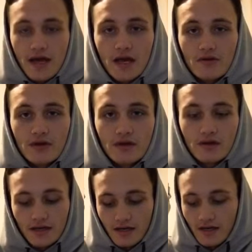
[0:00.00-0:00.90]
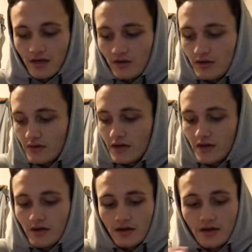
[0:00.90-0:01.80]
area, in another little
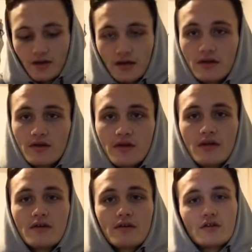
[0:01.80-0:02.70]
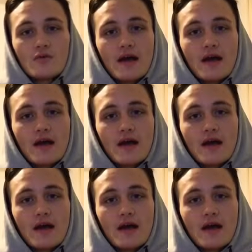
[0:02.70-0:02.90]
area, in another little area, you